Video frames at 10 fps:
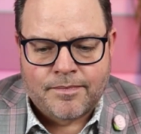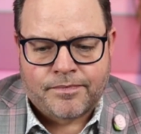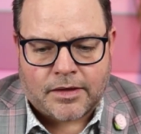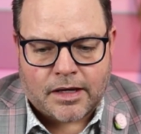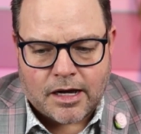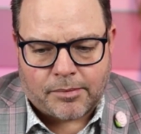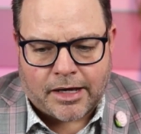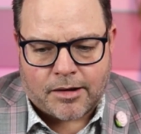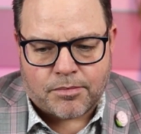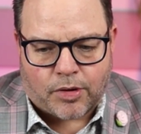kind
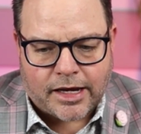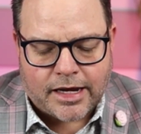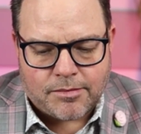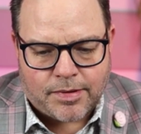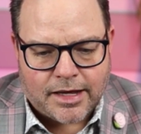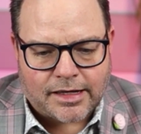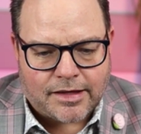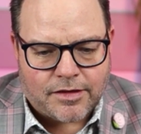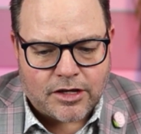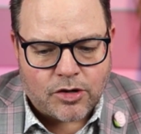of breaking big in
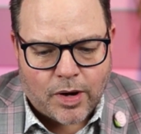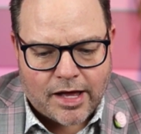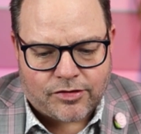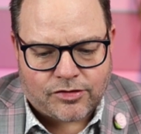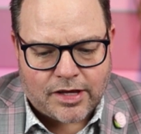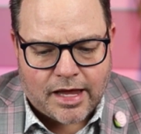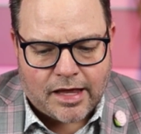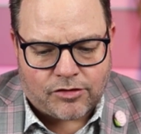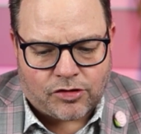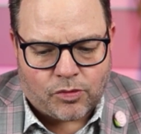the US. And
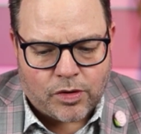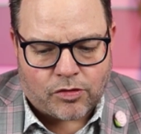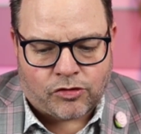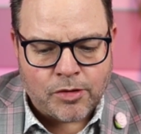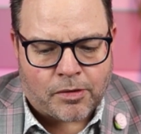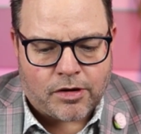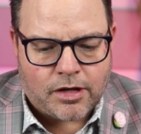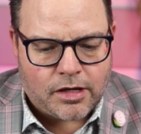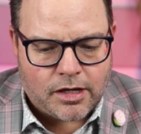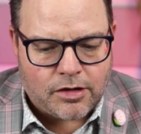so we were super
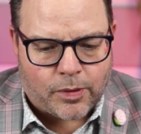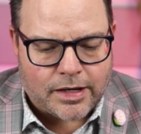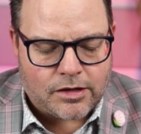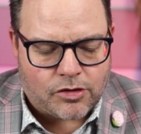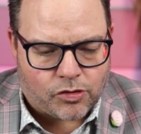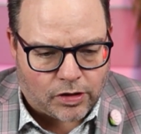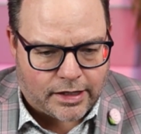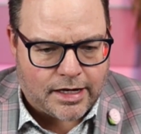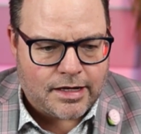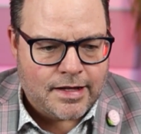into it early.